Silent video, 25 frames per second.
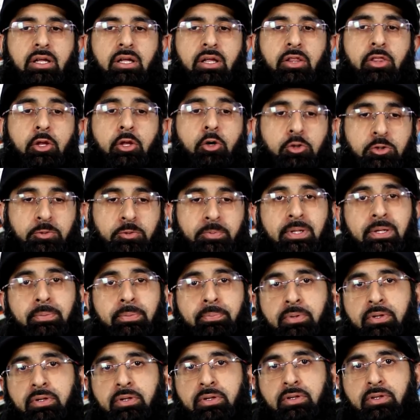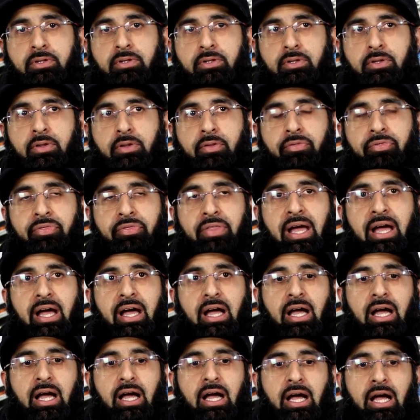Those people
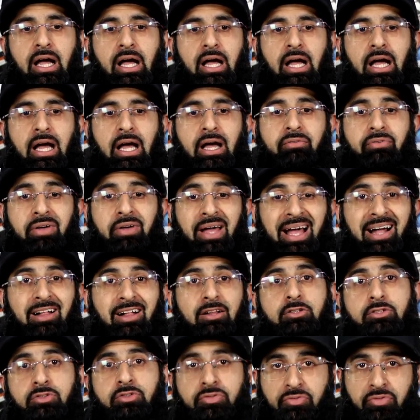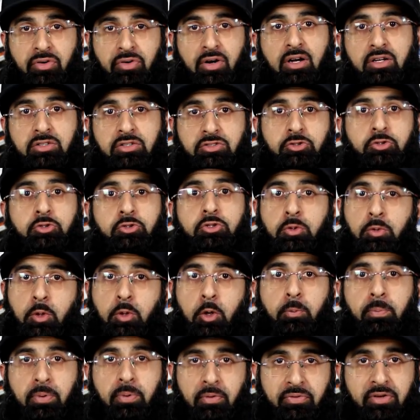that have held fast to the
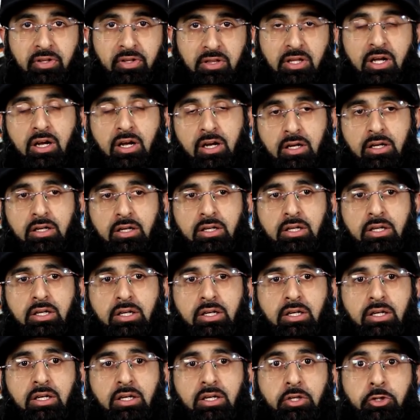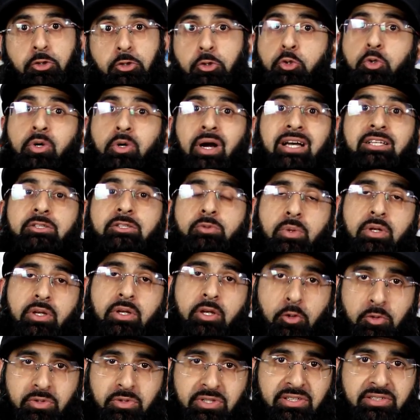rope of Allah, you guys will
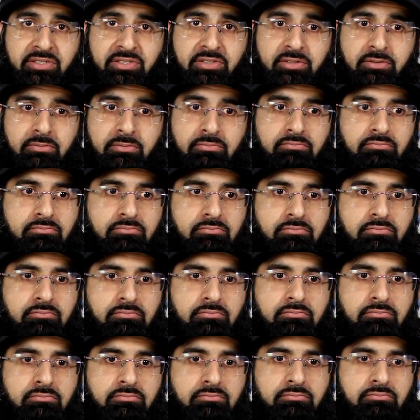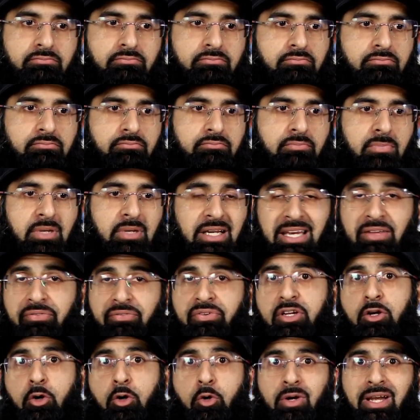notice.
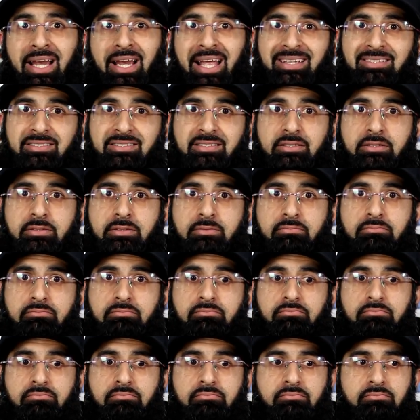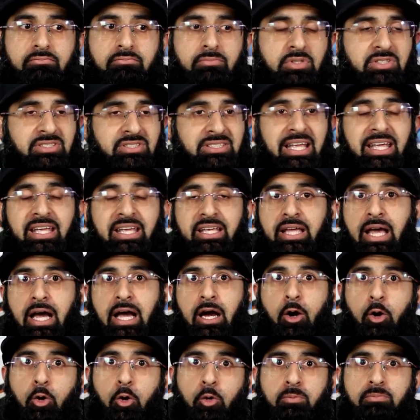Living on less, staying at
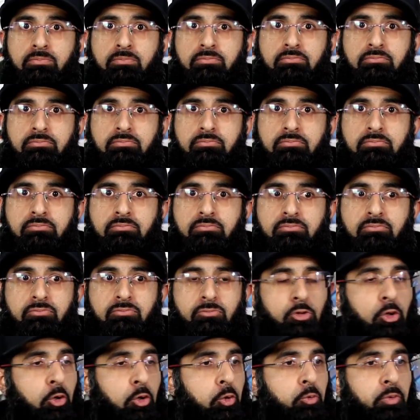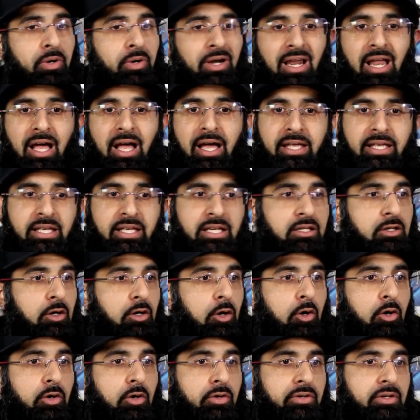home, not relying
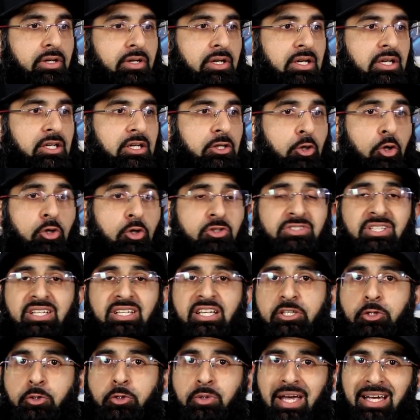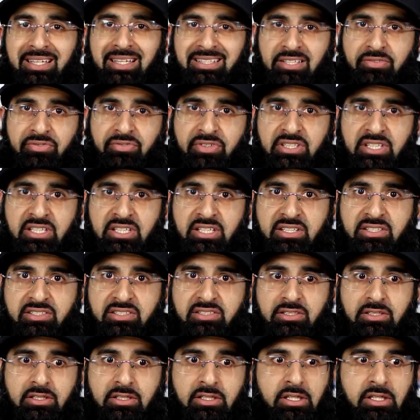on constantly doing activities,